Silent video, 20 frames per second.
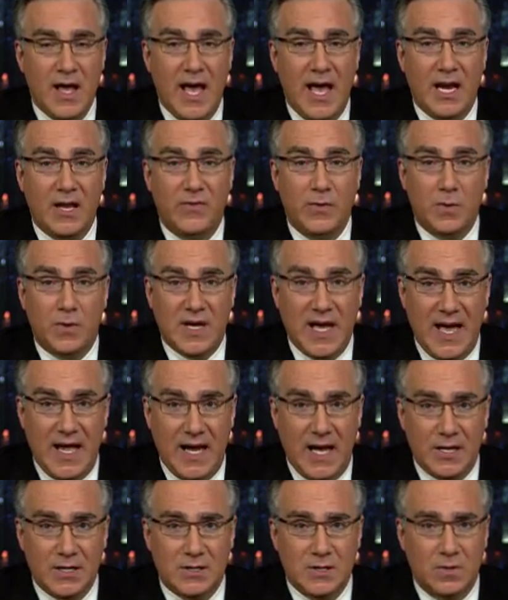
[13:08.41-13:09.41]
And if you
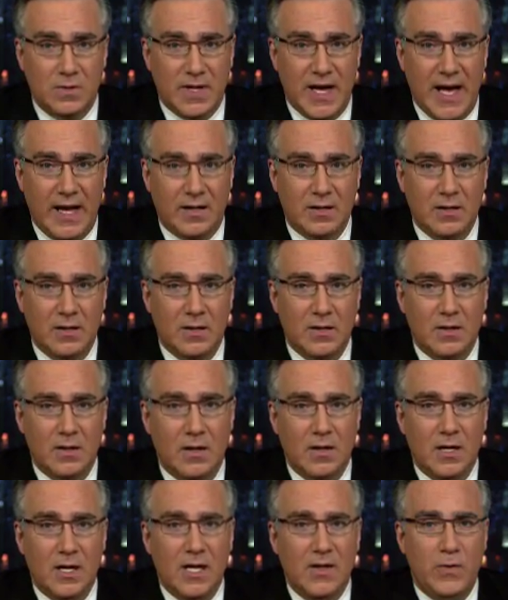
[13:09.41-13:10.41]
cannot do that,
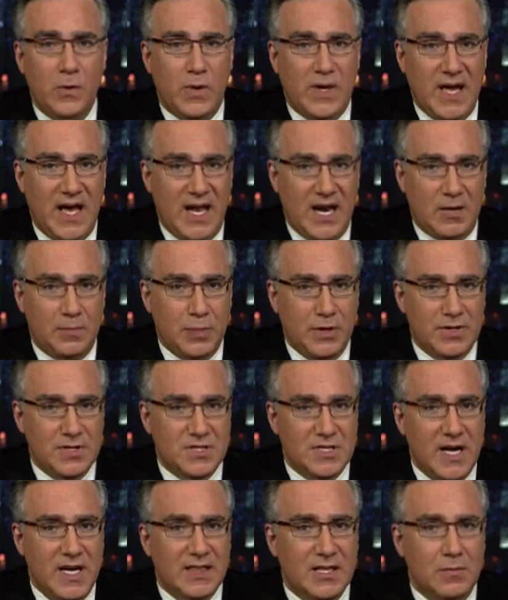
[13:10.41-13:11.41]
if you cannot put
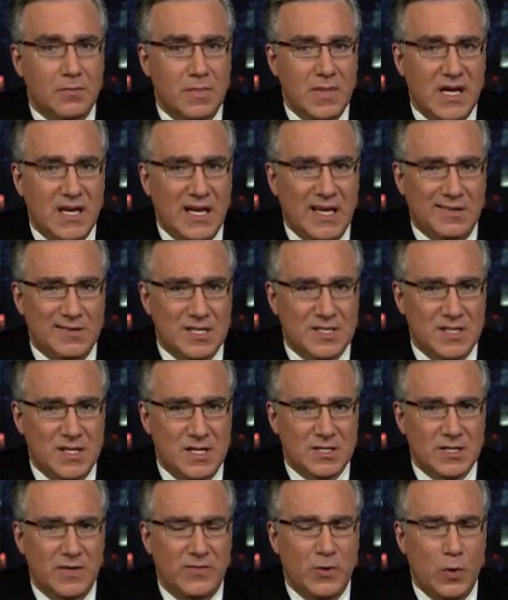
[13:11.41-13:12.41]
aside the
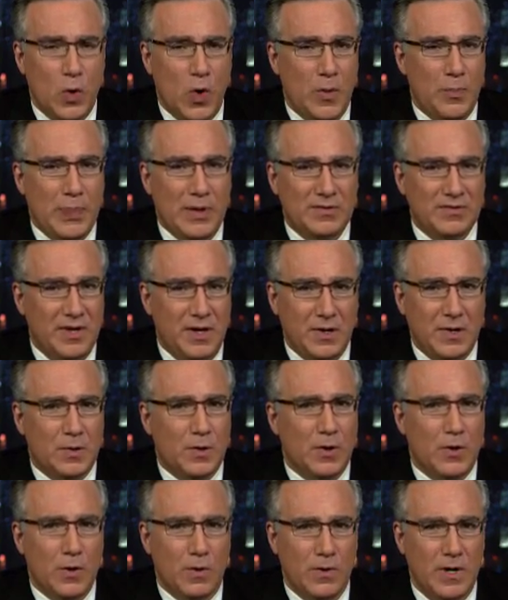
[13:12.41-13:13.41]
meaninglessness of your
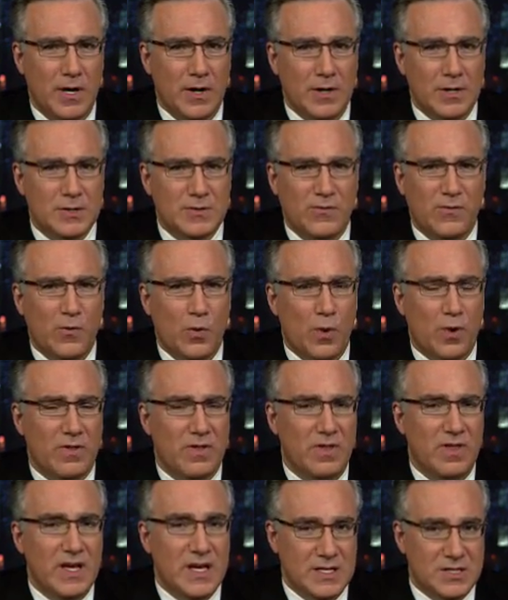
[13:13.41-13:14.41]
political careers for
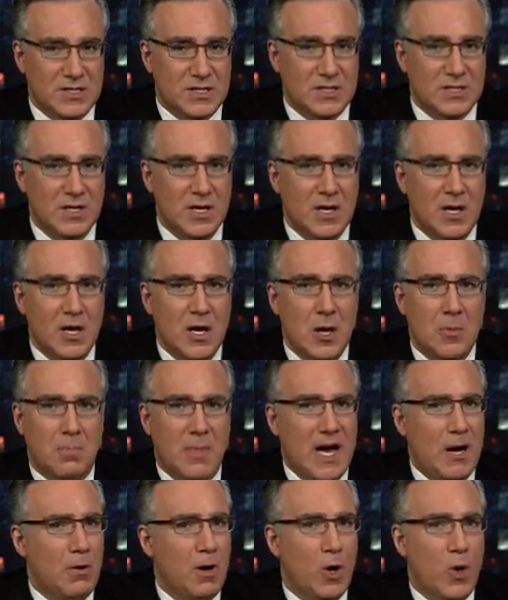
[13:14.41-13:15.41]
this,
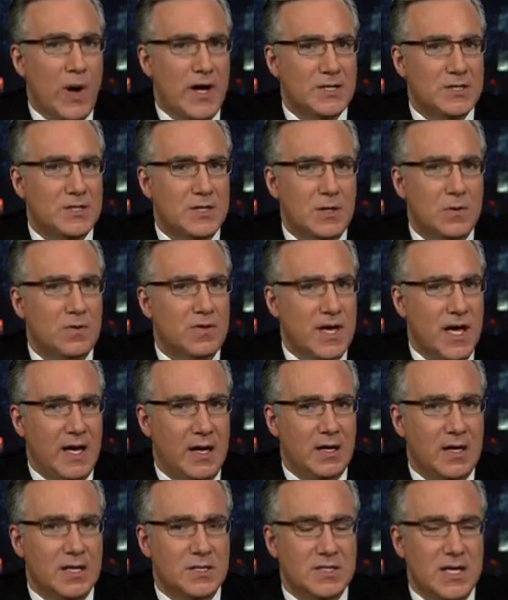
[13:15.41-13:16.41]
my request to you
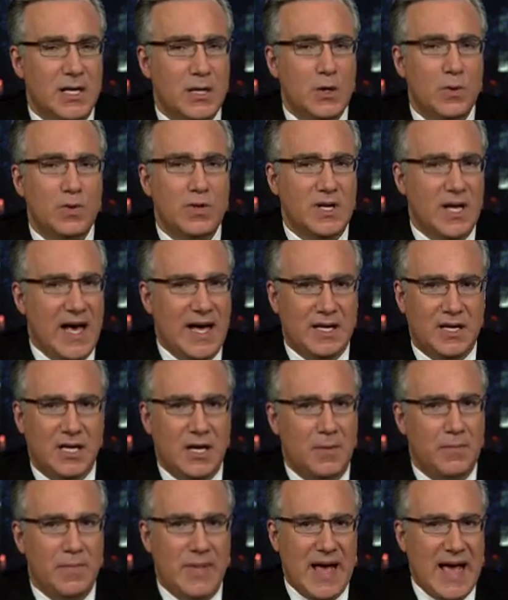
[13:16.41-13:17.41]
then is that you not
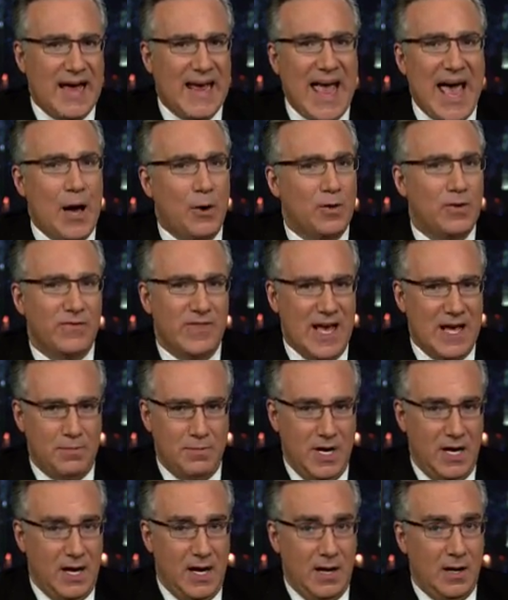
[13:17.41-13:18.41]
come back out of that
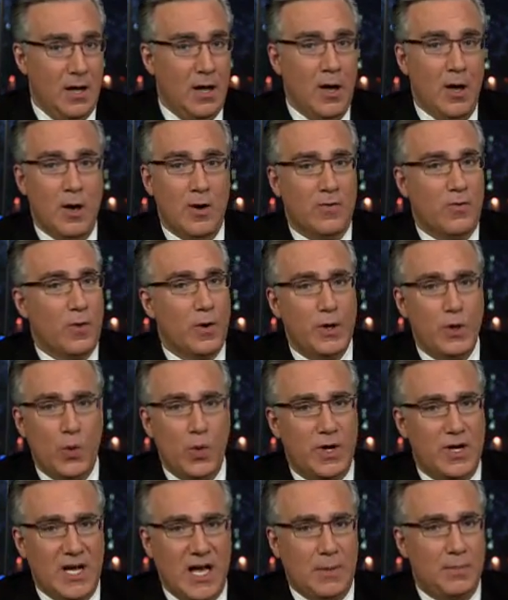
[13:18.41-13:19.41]
meeting, for you
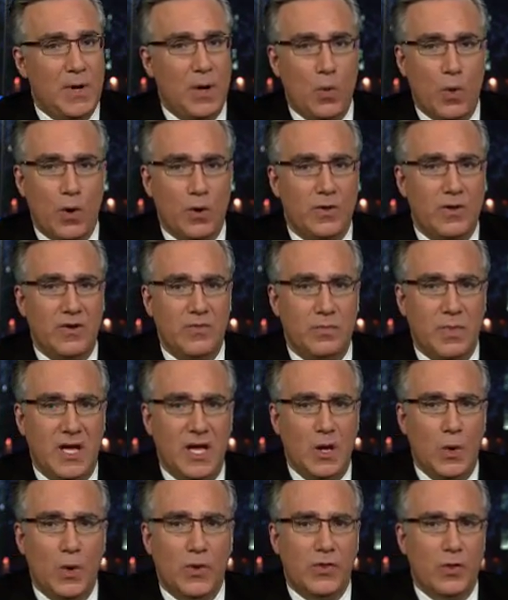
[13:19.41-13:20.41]
would not be worthy of
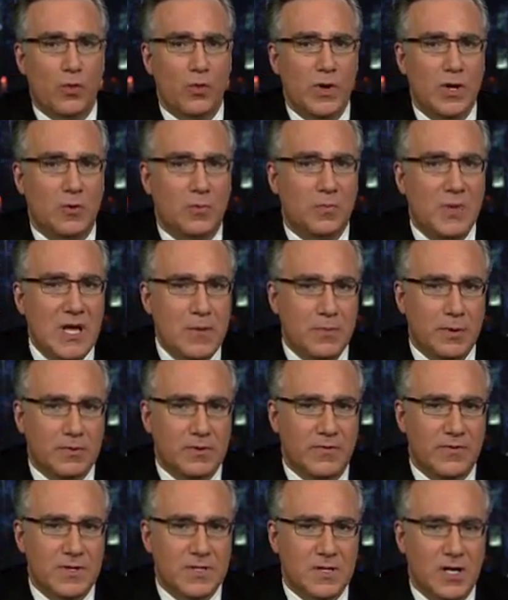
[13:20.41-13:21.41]
being with the real people
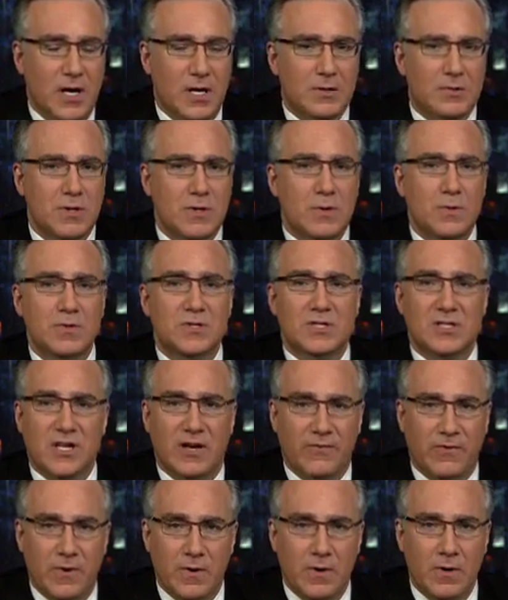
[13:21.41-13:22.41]
of this country who
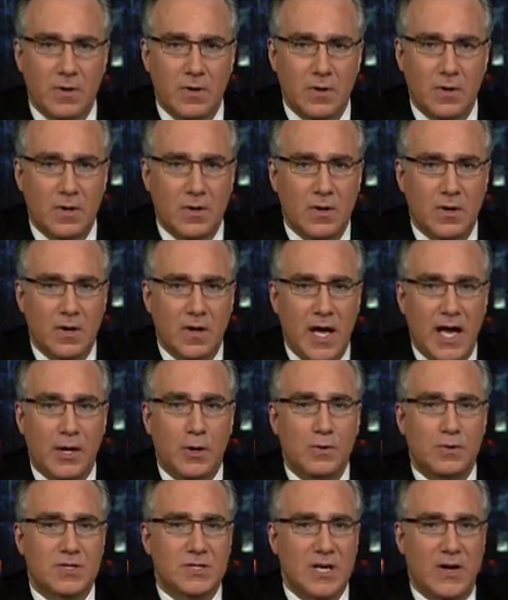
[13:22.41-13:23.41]
suffer and
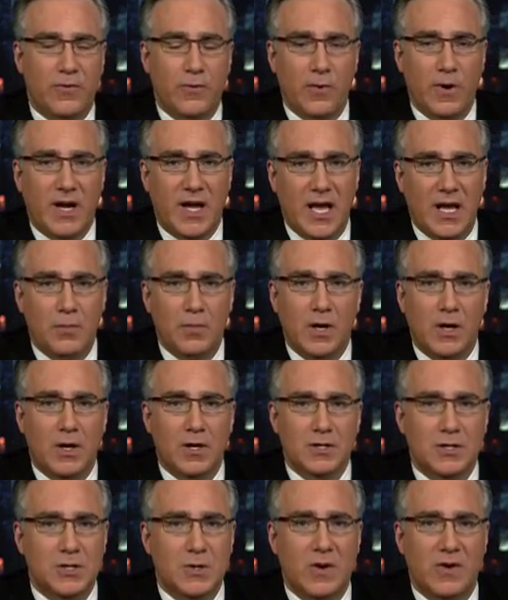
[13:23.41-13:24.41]
who suffer again
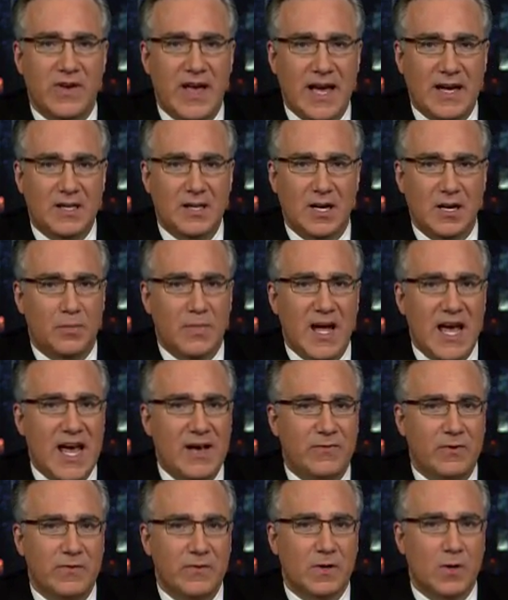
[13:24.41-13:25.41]
because you have acted on
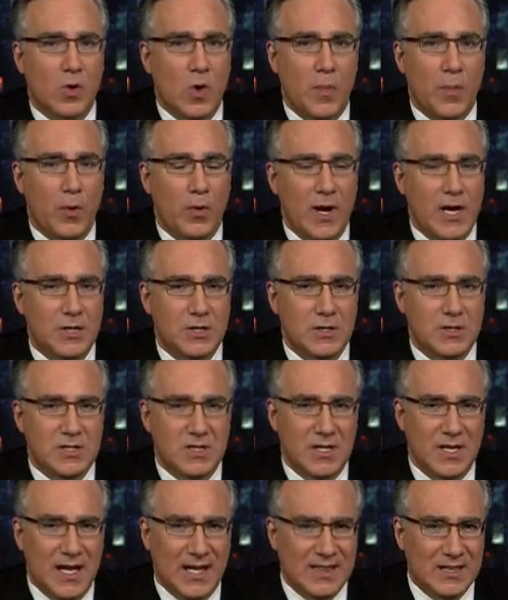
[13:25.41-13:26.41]
behalf of the corporations
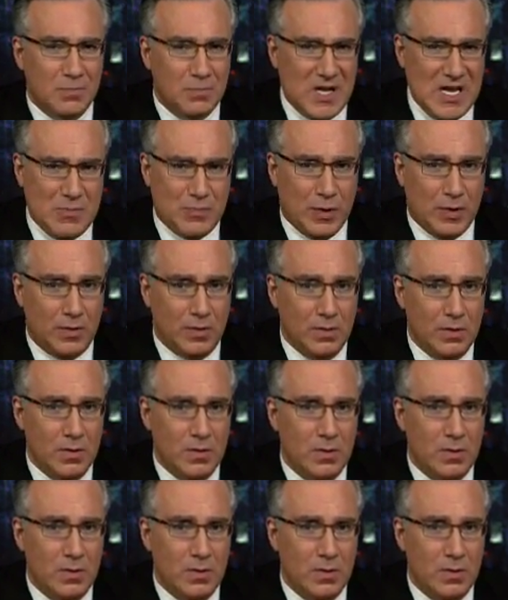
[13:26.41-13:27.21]
and not the people.